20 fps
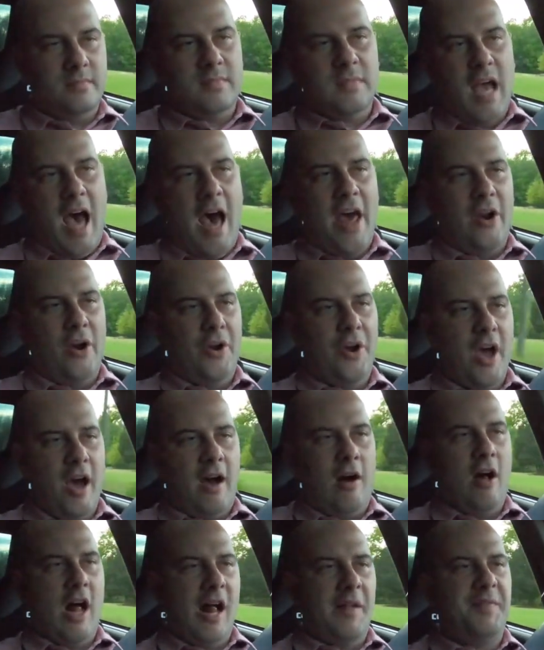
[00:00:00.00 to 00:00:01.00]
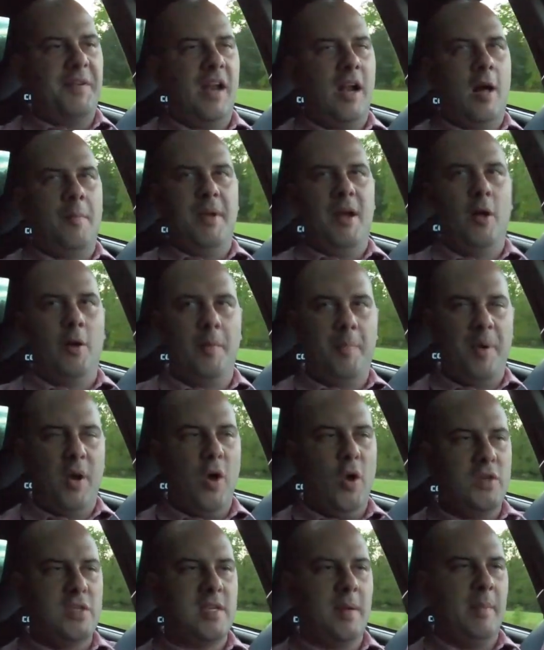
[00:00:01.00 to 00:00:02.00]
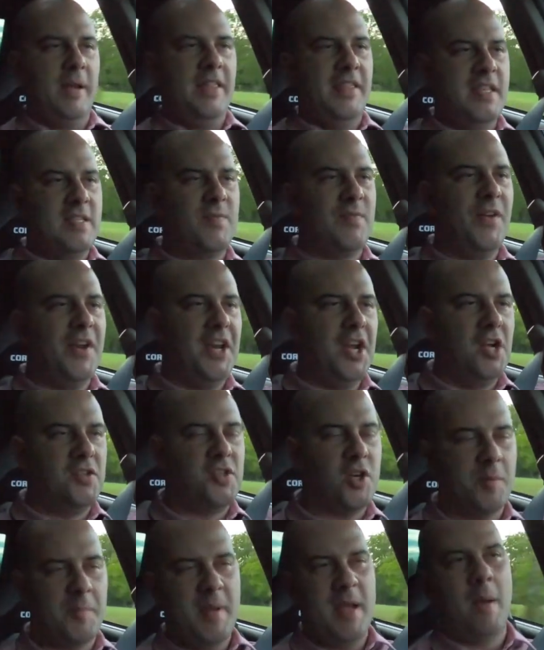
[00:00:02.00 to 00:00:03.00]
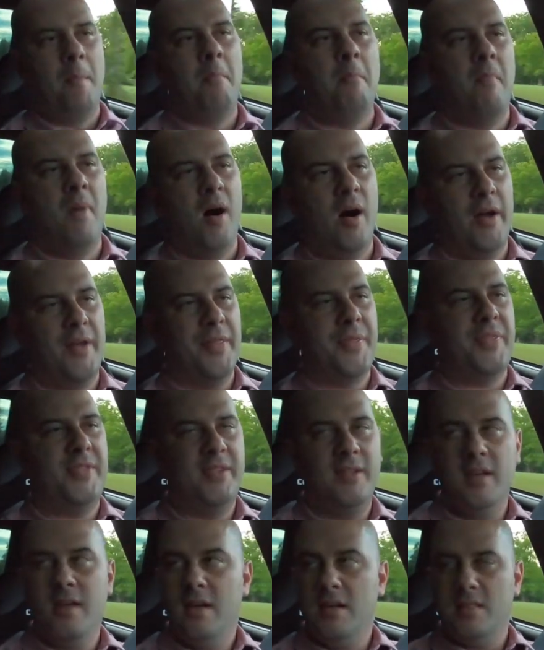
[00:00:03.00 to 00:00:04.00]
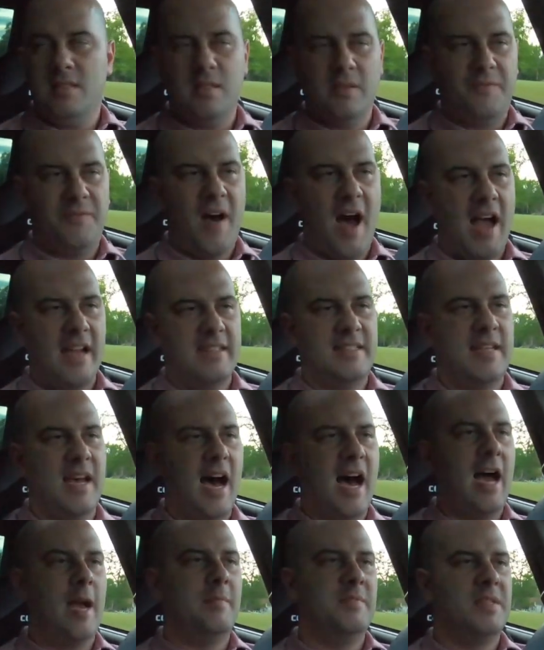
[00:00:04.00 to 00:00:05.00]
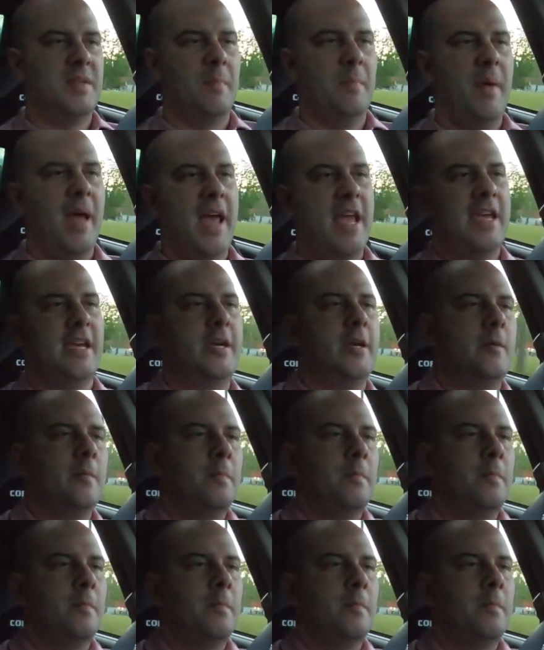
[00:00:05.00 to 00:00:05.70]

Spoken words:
I don't know how often I'll be able to post. I mean, this video took me a month to find time to make.